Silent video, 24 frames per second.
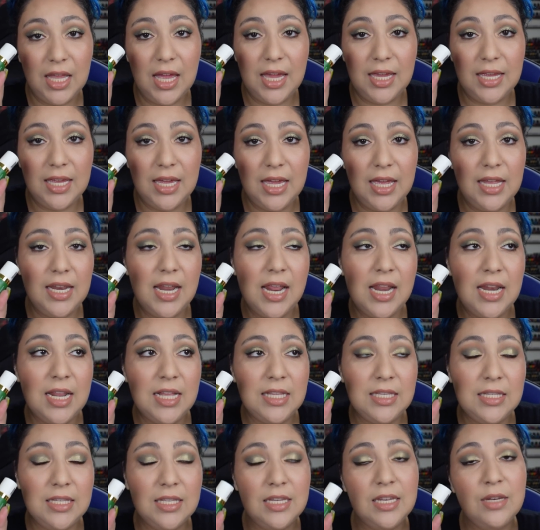like it and
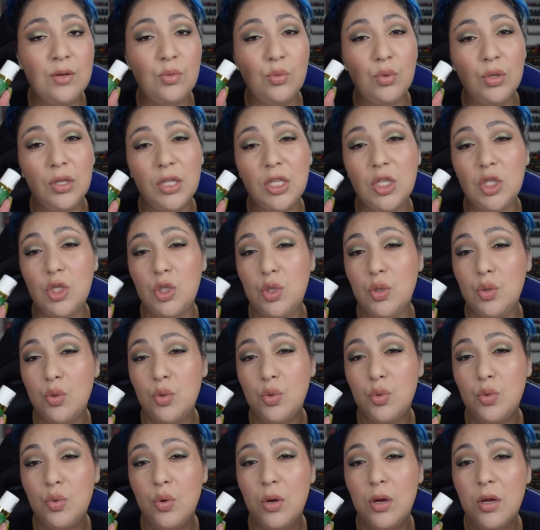it didn't really
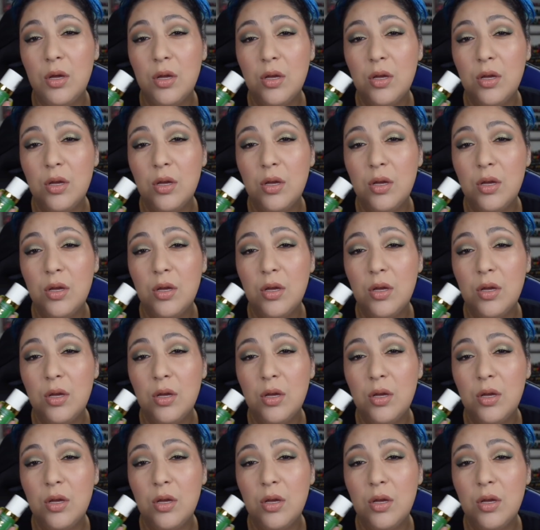do